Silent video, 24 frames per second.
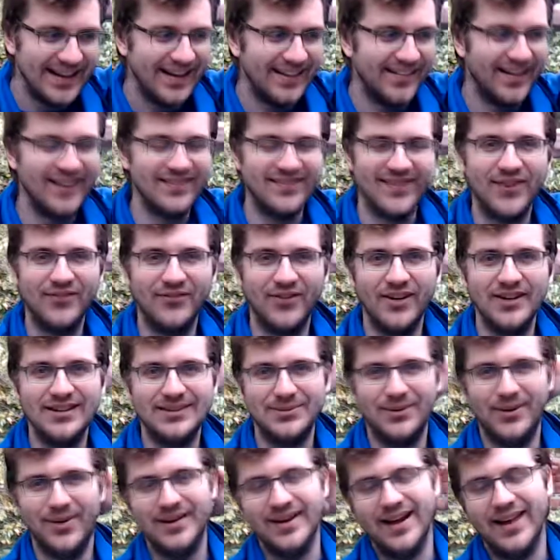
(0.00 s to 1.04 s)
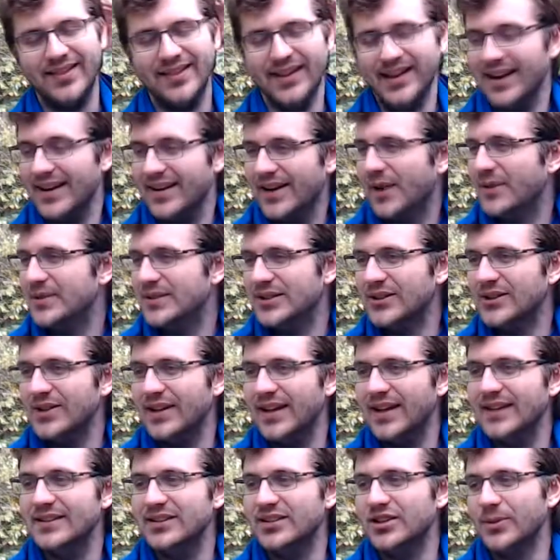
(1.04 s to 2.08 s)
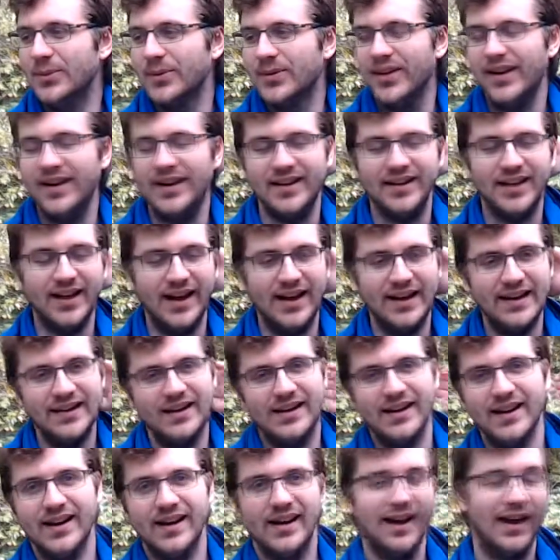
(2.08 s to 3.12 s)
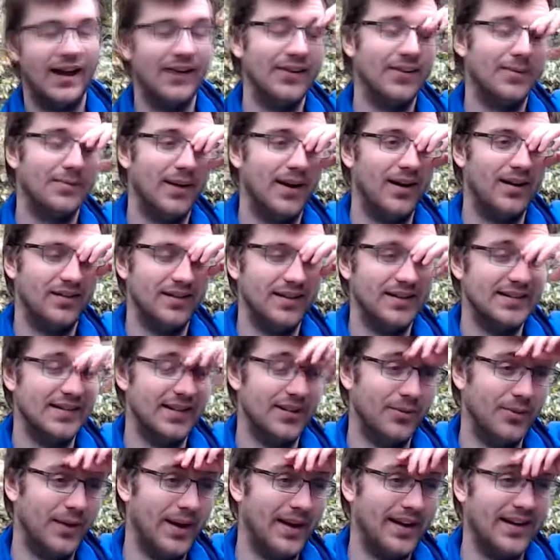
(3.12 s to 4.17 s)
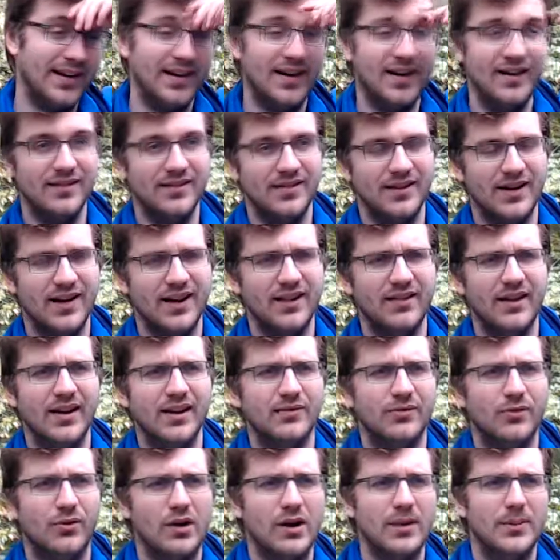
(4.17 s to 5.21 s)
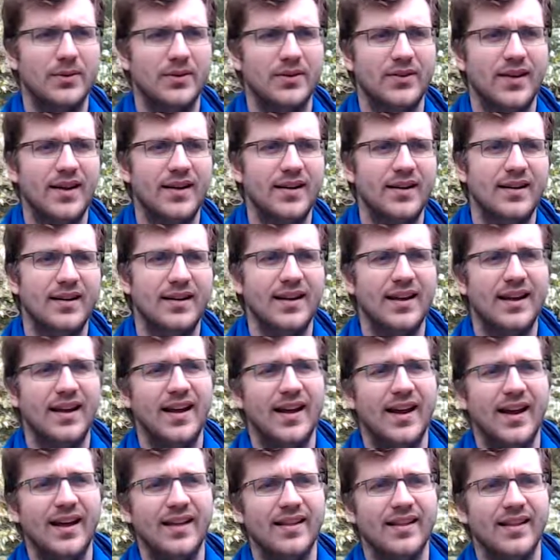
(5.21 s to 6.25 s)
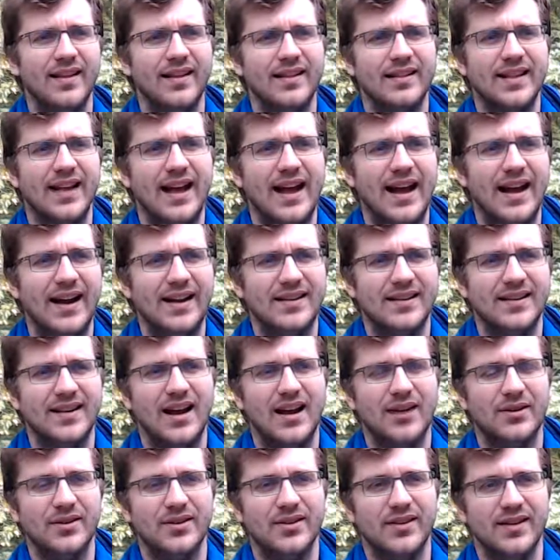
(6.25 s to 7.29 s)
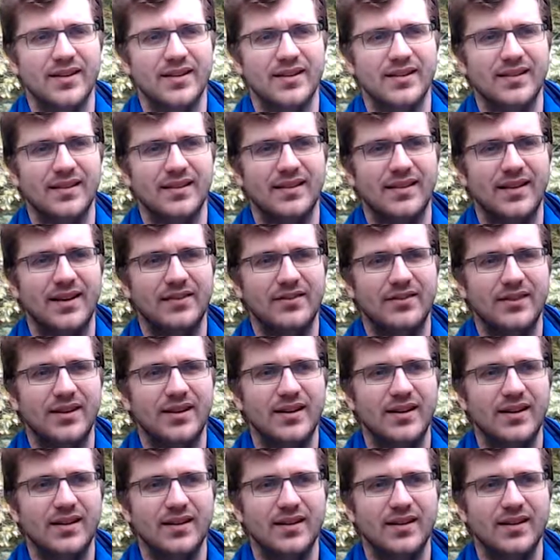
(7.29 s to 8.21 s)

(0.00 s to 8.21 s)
like my first one, I think I, I was doing like super late at night. I was barely awake and I got like 40%. And then like the highest I got was like 70